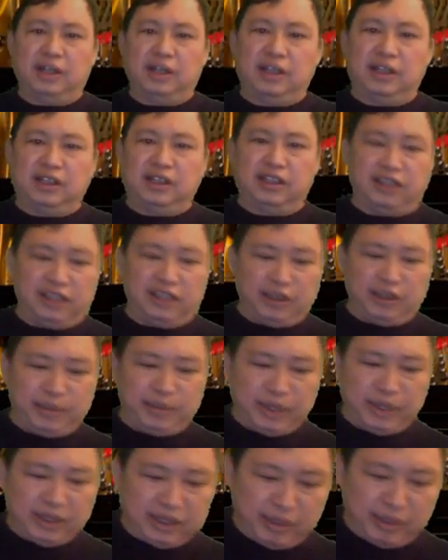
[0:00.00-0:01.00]
let me
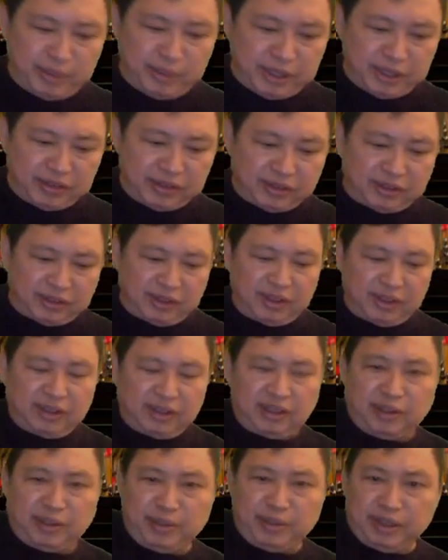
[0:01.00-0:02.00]

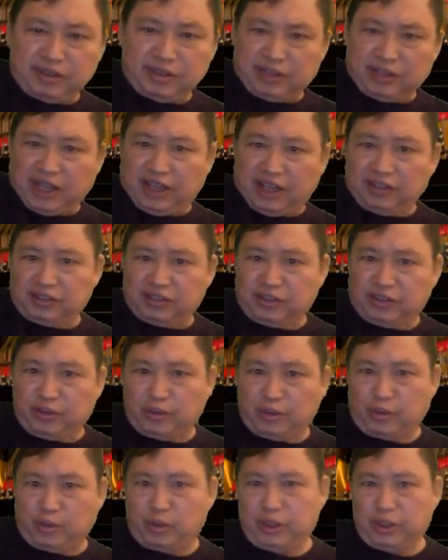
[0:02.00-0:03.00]
just ask you,
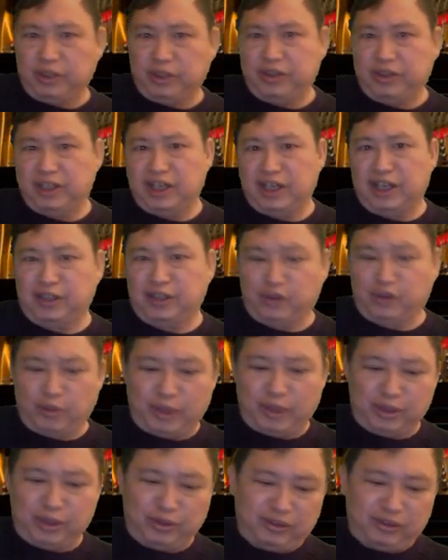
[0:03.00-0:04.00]
what do you think I know
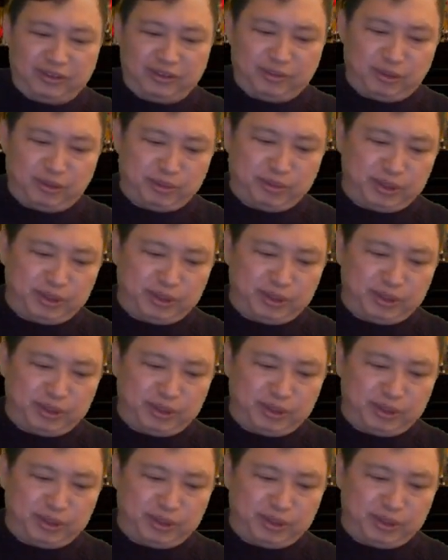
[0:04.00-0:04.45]
about you at this moment?